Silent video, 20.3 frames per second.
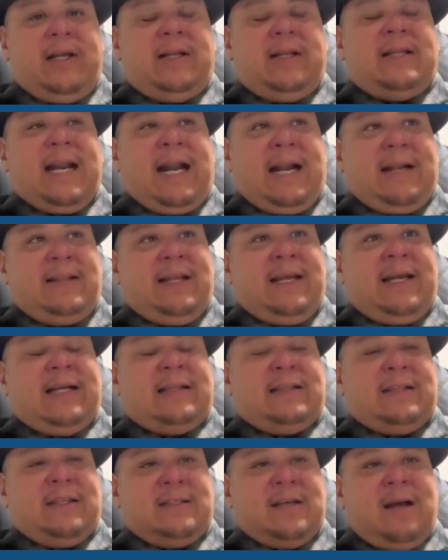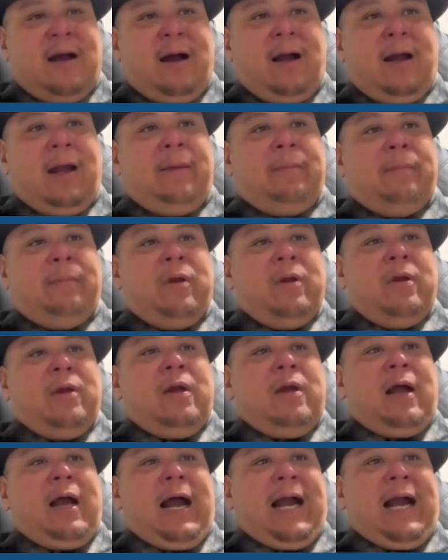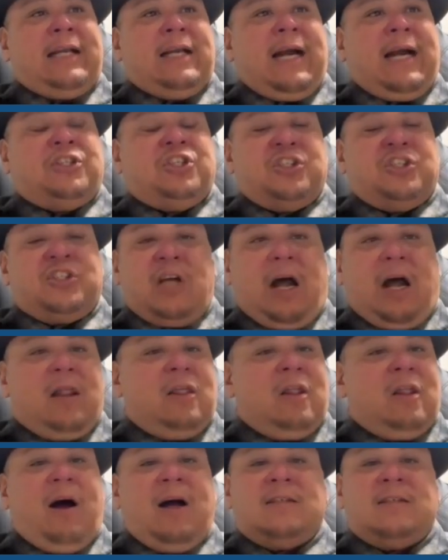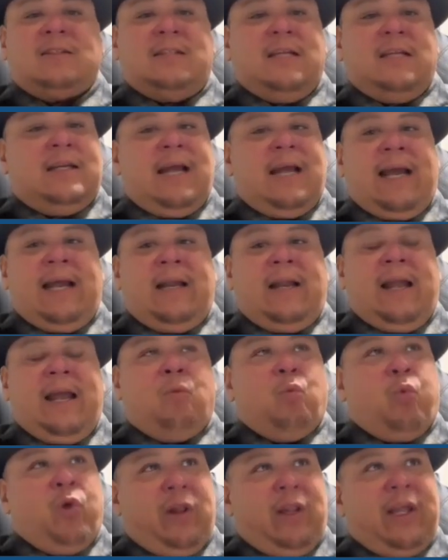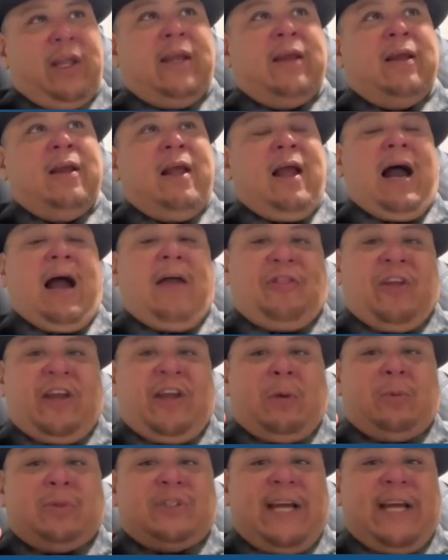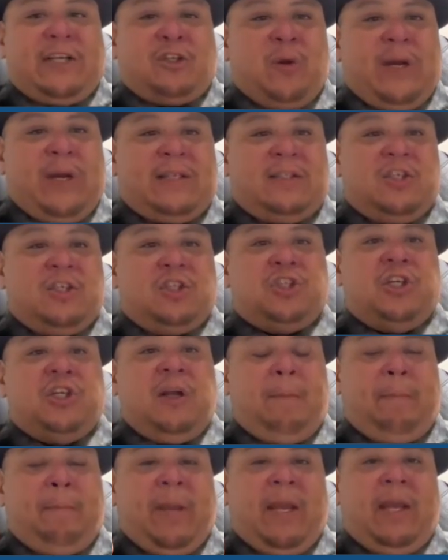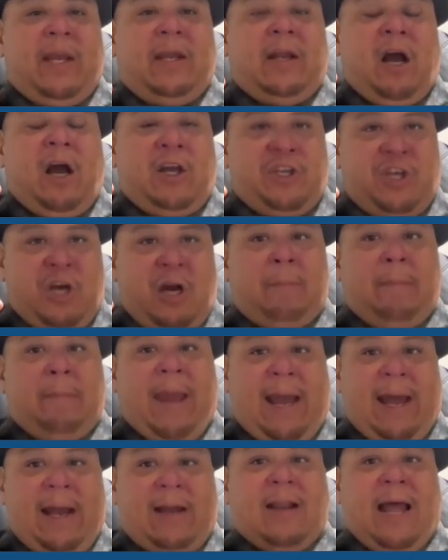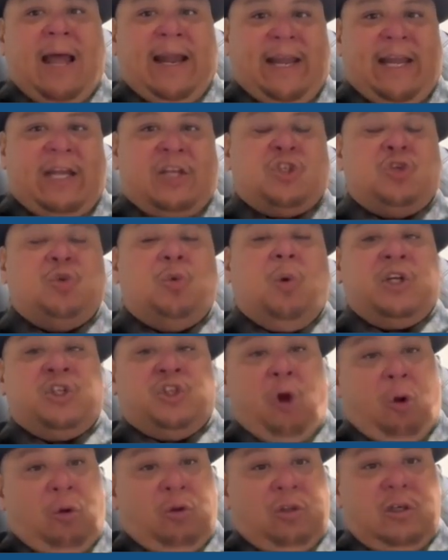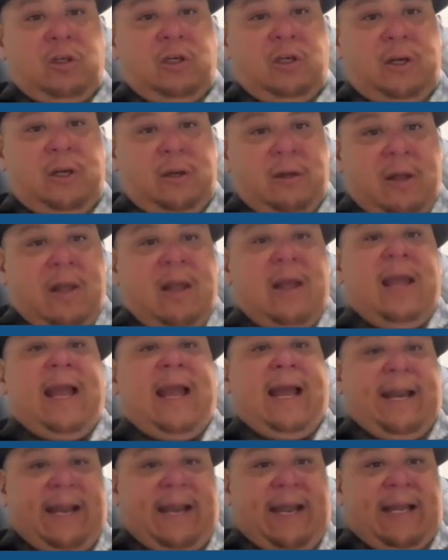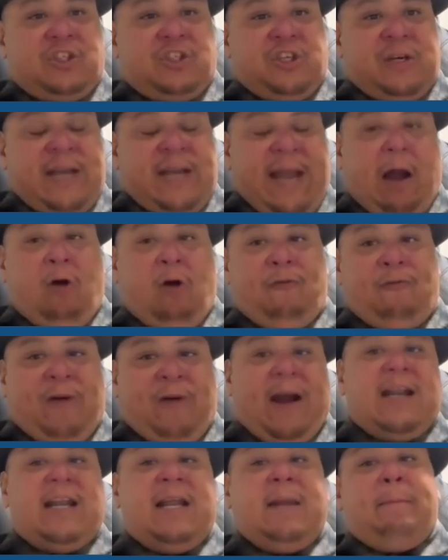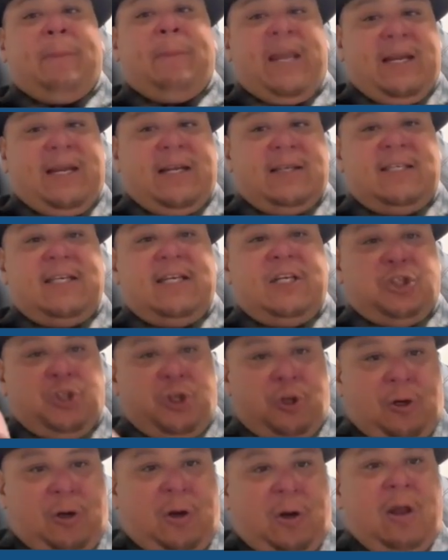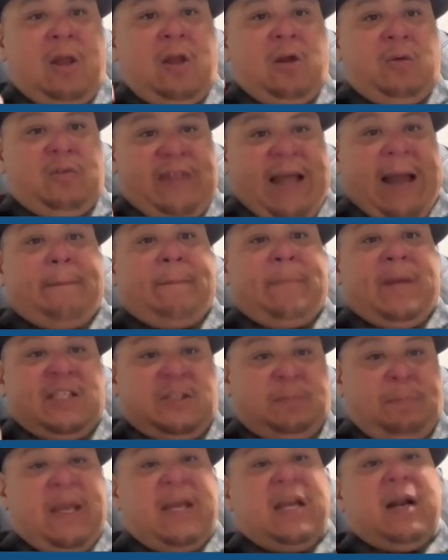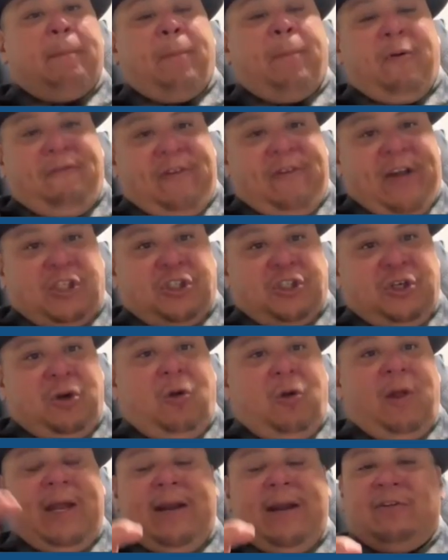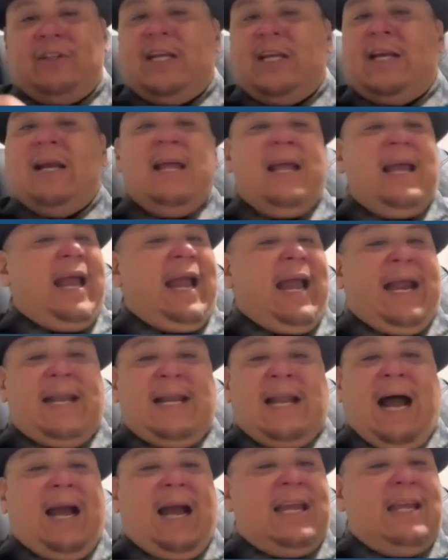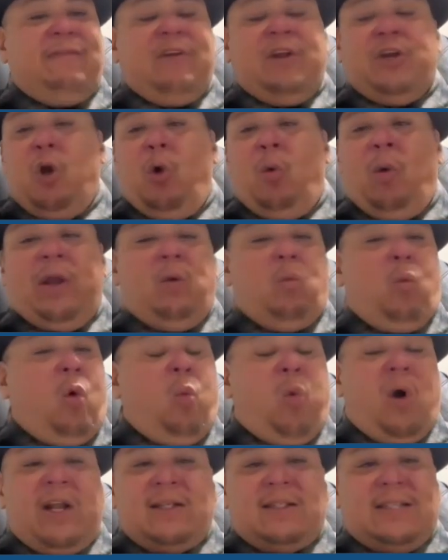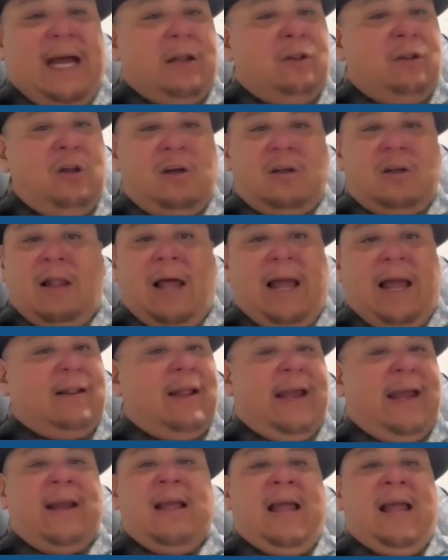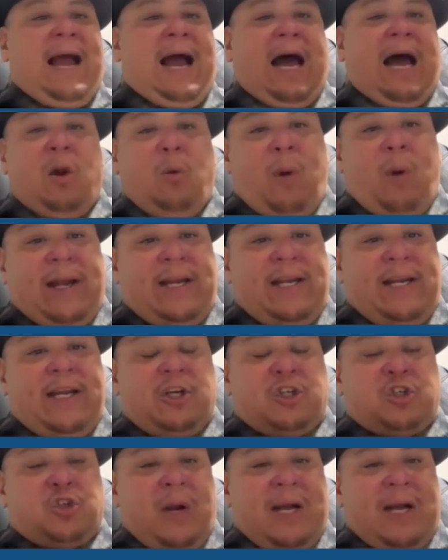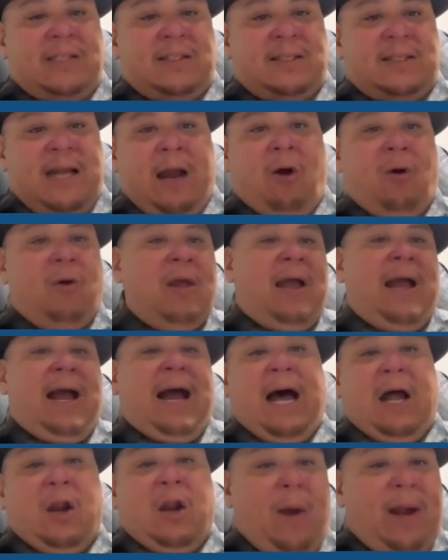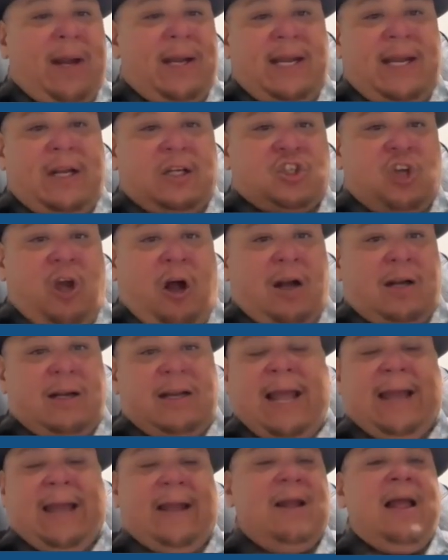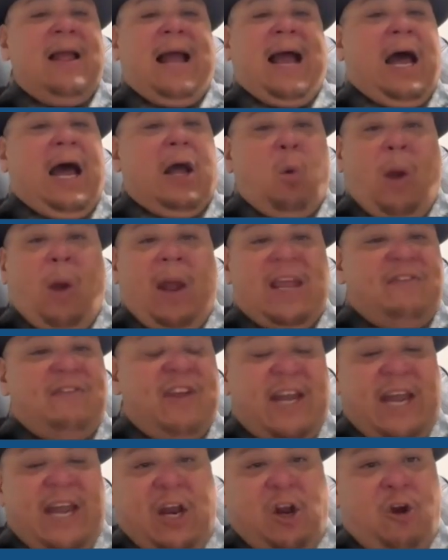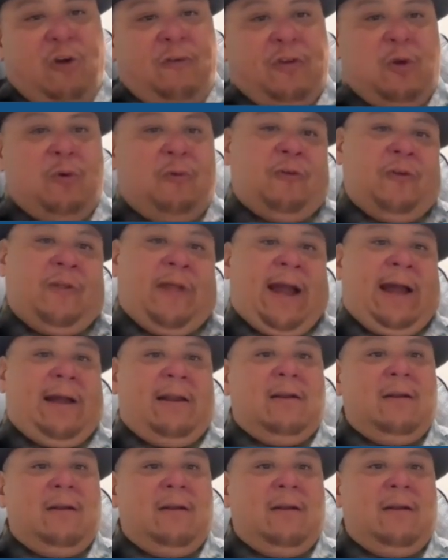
that I think at the time I just got lost in, and really I think it was that transition of being a young man like into adulthood and into now finally being a teacher. That means being a professional and everything, and not even knowing, well, what does that look like? Like, how do I need to dress now? How do I need to talk? Like, how do I even interview for that?